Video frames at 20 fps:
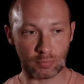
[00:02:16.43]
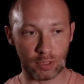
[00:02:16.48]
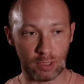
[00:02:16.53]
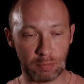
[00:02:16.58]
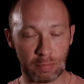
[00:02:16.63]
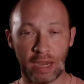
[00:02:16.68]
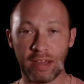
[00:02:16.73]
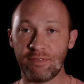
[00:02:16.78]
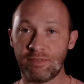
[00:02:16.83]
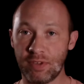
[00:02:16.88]

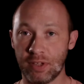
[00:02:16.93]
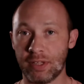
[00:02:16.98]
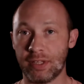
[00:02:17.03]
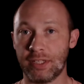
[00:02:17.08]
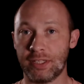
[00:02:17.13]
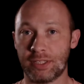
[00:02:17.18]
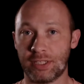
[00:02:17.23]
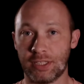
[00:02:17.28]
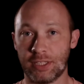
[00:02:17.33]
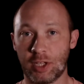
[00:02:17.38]
might feel
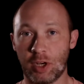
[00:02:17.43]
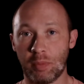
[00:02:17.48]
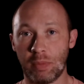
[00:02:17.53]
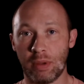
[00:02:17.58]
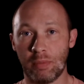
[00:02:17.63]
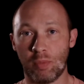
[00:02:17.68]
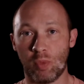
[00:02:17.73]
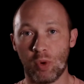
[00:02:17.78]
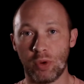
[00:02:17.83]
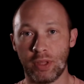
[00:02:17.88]
this a little
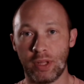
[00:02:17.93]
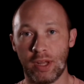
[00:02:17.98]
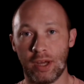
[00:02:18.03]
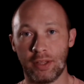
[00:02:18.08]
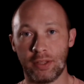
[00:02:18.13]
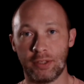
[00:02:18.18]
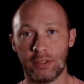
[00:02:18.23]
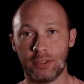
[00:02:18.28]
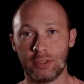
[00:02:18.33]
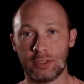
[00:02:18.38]
bit more than
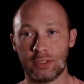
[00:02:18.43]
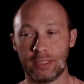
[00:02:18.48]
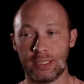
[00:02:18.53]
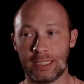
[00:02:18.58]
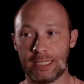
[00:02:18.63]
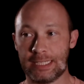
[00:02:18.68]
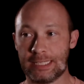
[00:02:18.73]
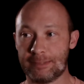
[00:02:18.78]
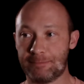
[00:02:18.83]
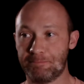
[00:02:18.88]
others.
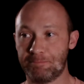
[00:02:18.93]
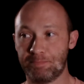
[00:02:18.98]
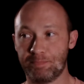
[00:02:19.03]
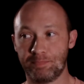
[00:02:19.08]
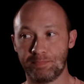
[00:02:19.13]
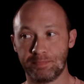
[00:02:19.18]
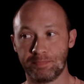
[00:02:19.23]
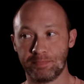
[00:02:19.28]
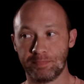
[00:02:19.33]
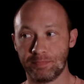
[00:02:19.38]

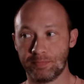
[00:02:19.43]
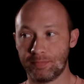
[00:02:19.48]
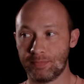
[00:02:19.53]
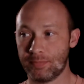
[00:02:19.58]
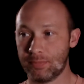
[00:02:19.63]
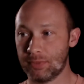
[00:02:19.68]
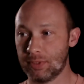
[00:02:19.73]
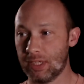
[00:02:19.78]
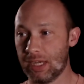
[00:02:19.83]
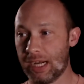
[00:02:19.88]

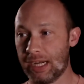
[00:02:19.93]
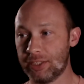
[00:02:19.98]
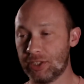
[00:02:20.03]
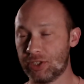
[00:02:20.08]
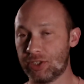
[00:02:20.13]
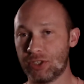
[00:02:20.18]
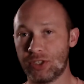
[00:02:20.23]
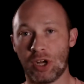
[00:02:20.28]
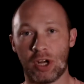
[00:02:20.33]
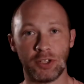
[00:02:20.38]
I
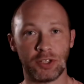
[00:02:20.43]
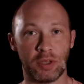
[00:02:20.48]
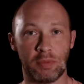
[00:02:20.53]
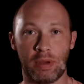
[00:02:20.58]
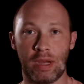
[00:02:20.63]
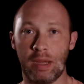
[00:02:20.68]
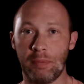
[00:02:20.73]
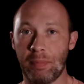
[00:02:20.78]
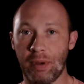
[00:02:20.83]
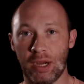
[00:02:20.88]
just talked to
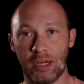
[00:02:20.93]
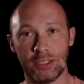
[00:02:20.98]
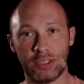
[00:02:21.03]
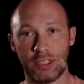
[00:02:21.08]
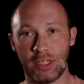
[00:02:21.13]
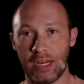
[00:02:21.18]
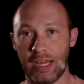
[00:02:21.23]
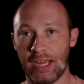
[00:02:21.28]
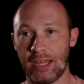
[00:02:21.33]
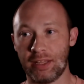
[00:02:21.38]
my parents
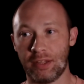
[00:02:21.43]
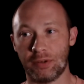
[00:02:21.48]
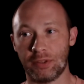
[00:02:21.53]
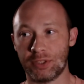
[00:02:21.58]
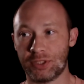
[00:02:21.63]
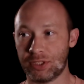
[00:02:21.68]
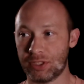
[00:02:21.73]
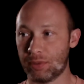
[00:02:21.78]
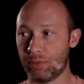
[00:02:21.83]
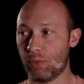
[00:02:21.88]
today. There
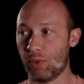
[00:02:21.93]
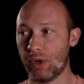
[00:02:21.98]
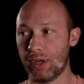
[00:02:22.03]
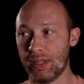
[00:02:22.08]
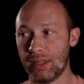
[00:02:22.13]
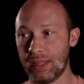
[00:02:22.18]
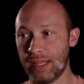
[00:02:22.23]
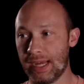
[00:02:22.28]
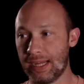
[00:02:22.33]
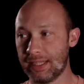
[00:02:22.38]
was
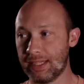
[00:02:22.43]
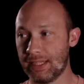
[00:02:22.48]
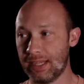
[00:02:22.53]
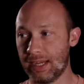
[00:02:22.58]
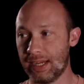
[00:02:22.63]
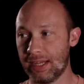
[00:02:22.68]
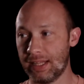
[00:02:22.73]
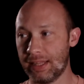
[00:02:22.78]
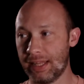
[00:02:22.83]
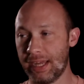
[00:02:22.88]
someone that
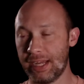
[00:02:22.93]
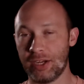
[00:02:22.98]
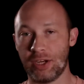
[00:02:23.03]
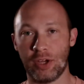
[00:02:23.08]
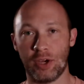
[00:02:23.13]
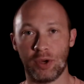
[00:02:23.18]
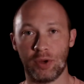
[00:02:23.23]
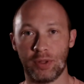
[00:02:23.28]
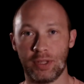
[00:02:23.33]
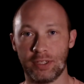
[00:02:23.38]
they
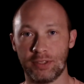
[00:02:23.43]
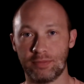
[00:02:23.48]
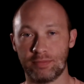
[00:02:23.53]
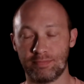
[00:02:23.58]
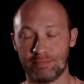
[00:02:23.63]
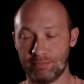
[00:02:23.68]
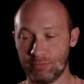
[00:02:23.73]
know that,